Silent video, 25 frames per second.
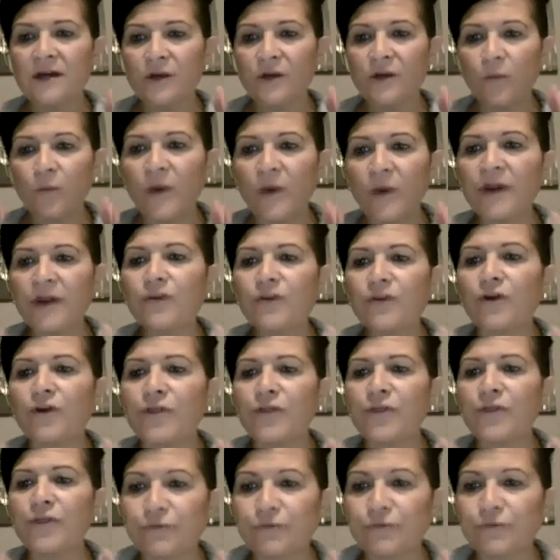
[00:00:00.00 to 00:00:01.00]
What are your
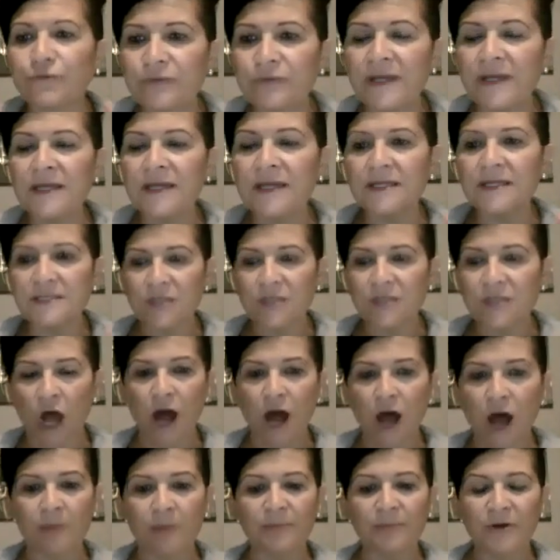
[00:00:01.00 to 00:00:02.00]
3
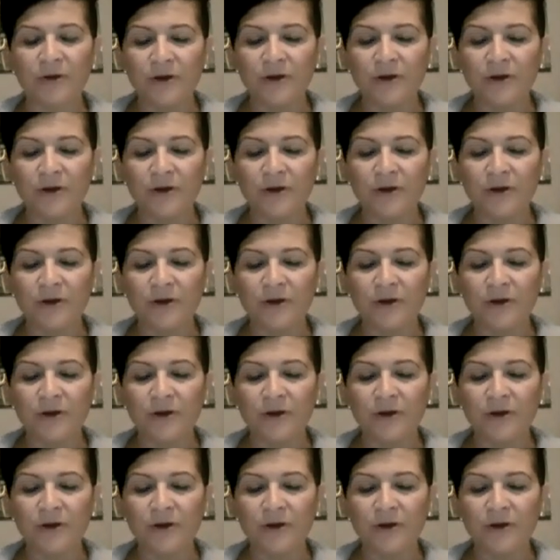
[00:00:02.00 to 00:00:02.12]
top